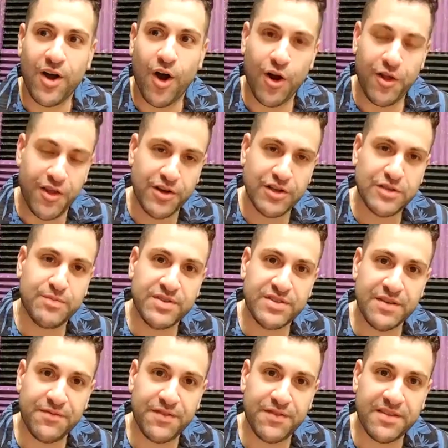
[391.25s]
Are there
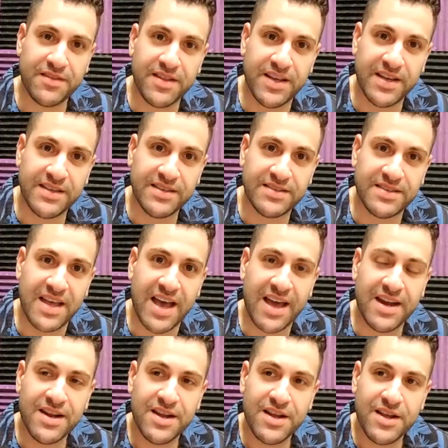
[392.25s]
specific things,
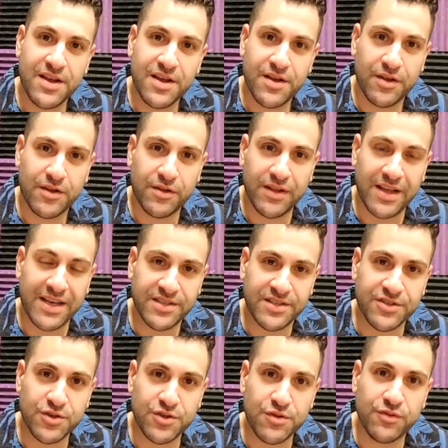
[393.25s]
that
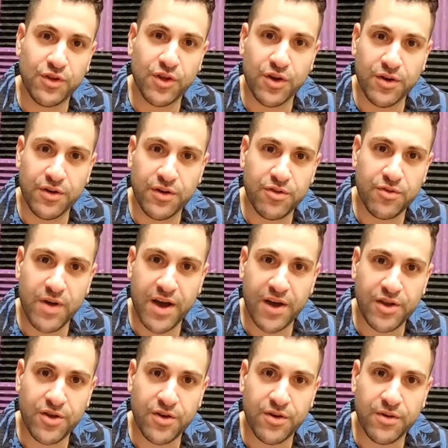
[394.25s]
lessons you've learned
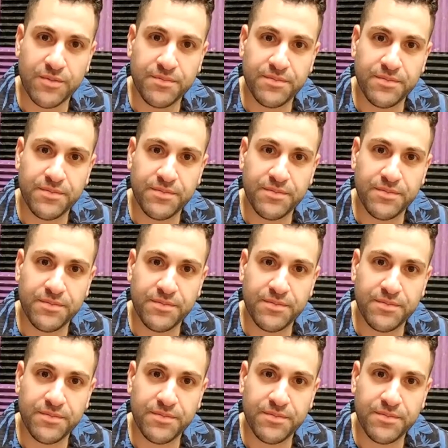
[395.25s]
throughout your,